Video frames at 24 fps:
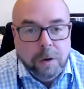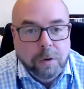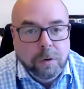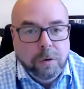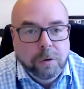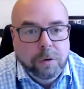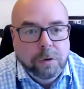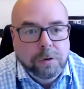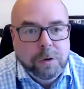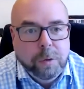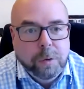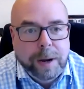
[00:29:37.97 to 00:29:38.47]

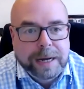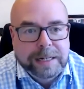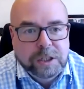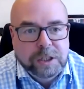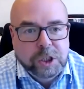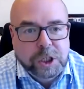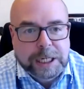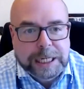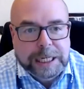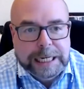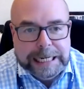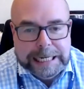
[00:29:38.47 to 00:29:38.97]
Good
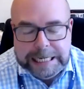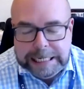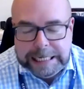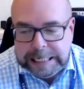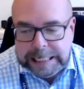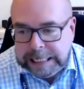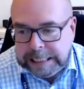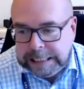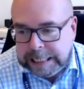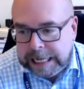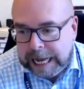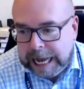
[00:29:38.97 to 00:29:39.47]
question,
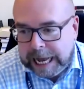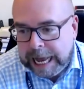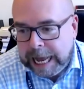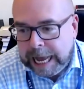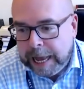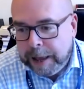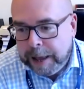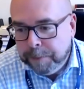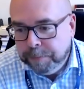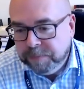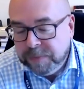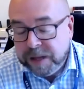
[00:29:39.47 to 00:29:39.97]
Alina.
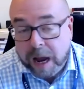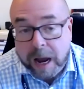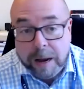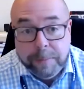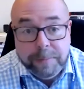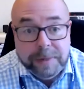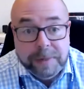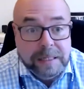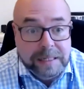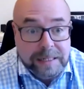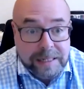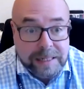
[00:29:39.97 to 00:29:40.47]
I'm a
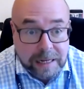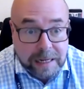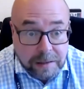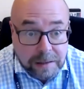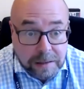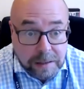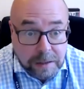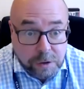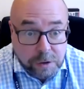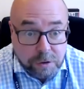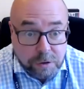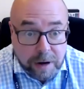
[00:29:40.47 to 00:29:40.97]

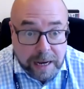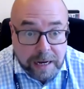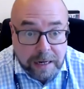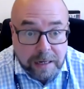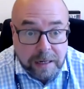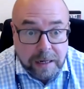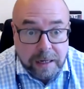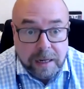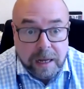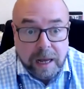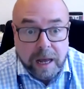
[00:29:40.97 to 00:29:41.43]
Delta trainer.